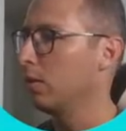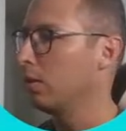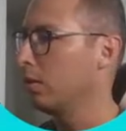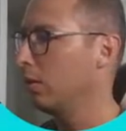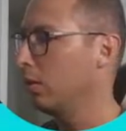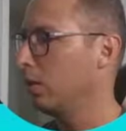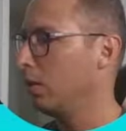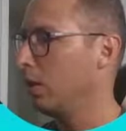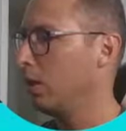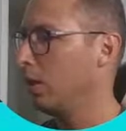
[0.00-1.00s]
there
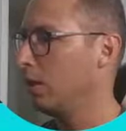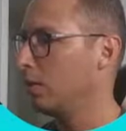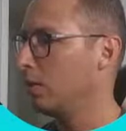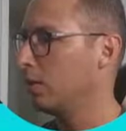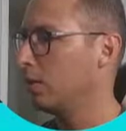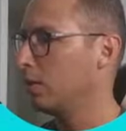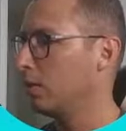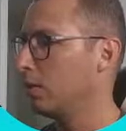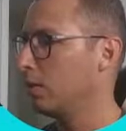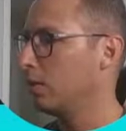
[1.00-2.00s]
is
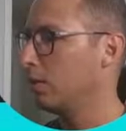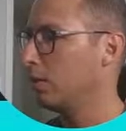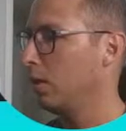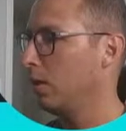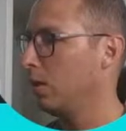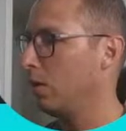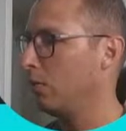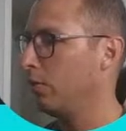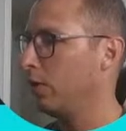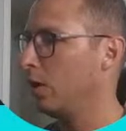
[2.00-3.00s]
a
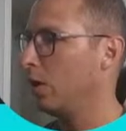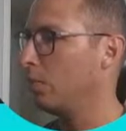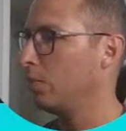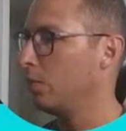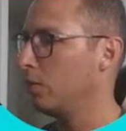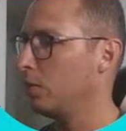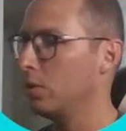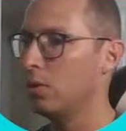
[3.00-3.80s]
config option.